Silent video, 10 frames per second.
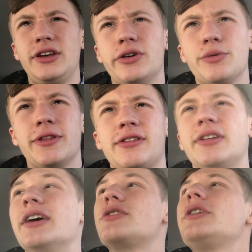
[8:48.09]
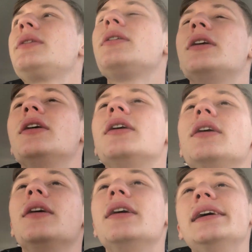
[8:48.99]
dealing with this
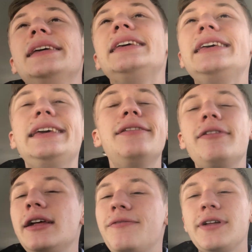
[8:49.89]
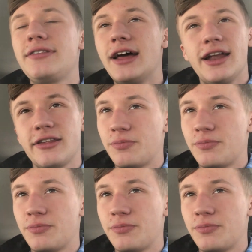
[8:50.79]
addiction, even if it's not